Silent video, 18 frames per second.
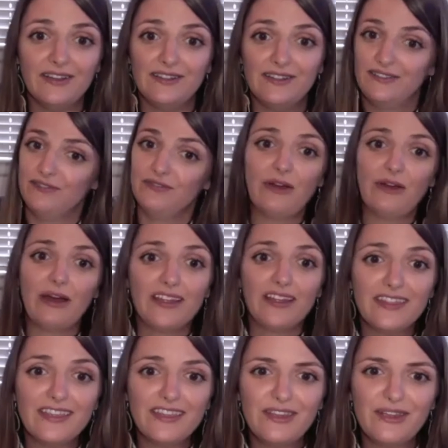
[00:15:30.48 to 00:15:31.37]
well,
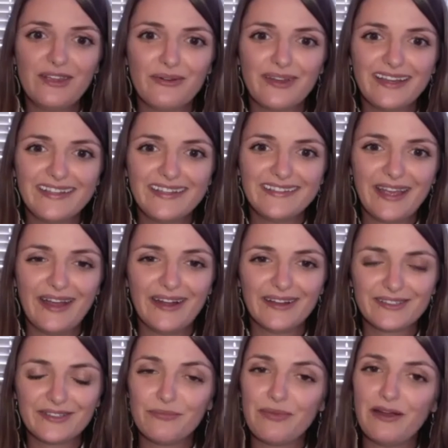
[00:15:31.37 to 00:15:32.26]
I think you already
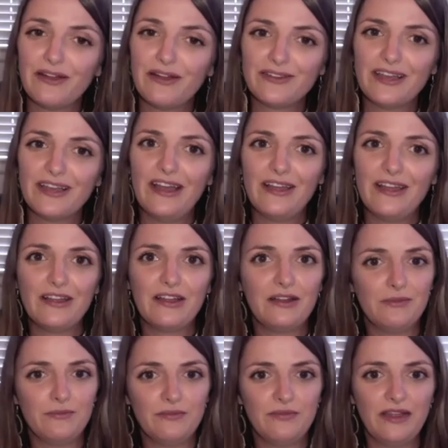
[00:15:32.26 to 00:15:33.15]
talked about
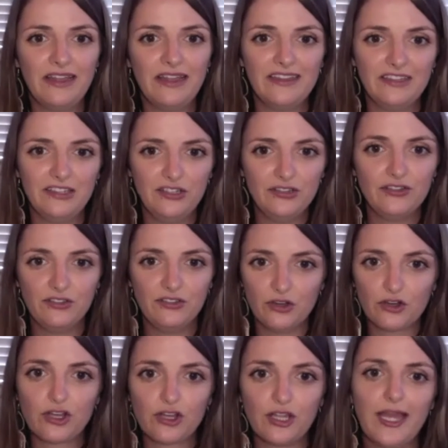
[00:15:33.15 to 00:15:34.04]

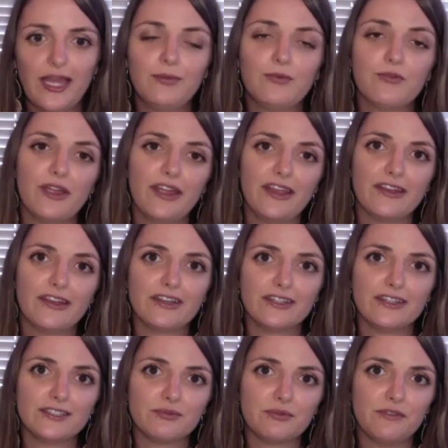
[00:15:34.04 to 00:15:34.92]
your
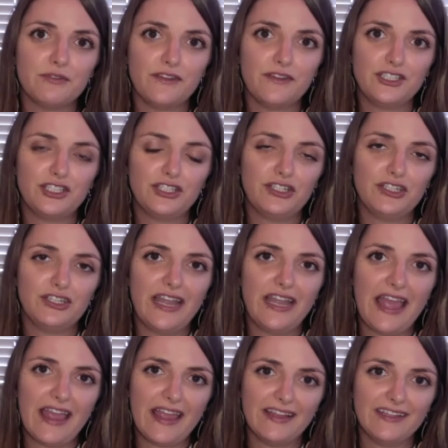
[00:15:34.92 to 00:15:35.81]
collaborators, Revision
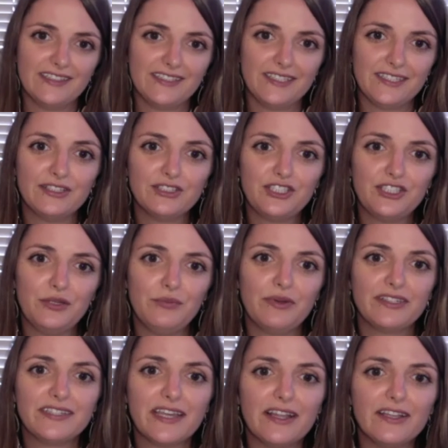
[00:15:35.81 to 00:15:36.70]
and Synergy,
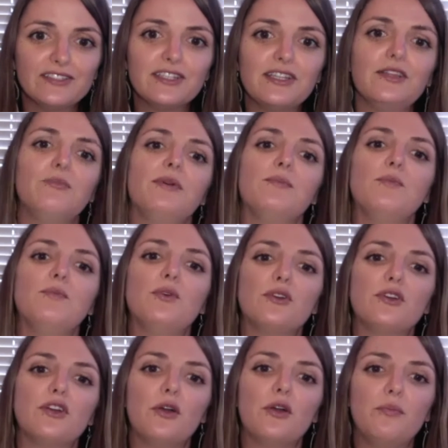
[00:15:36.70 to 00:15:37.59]
but tell us a little bit
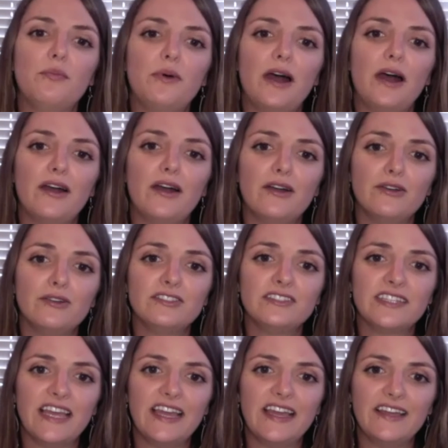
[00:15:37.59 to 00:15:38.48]
more about
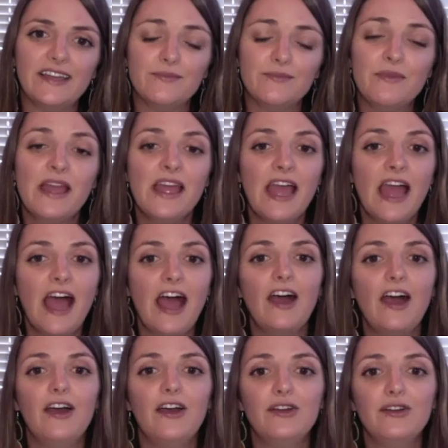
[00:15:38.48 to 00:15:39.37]

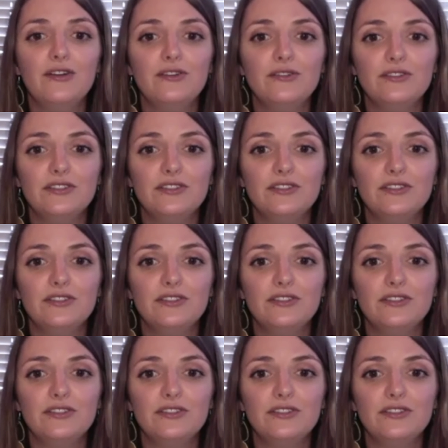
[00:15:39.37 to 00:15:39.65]
how